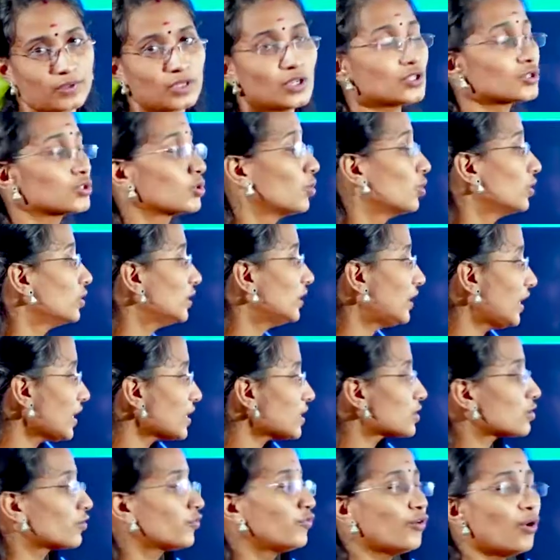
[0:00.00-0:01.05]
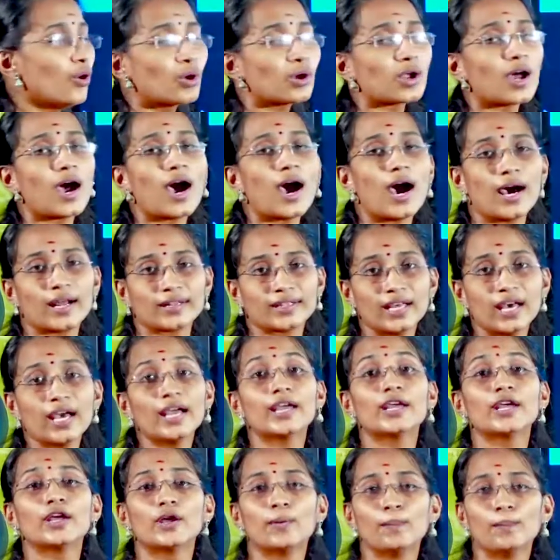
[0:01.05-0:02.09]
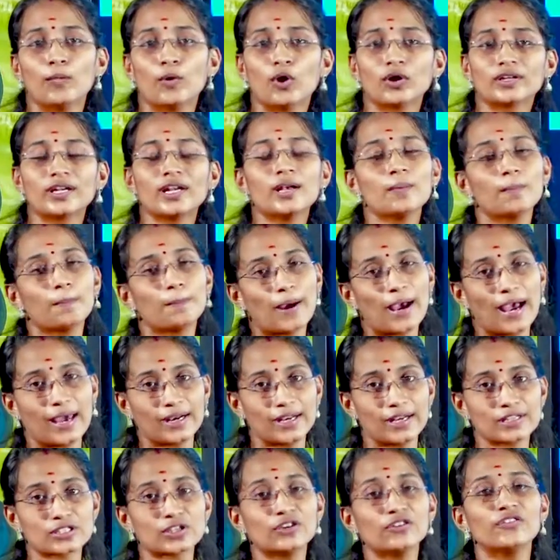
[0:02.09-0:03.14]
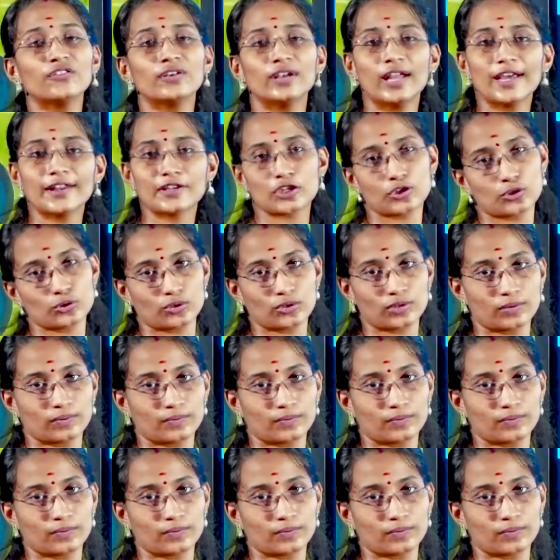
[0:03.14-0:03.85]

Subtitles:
So these four are the important parallels of latitude.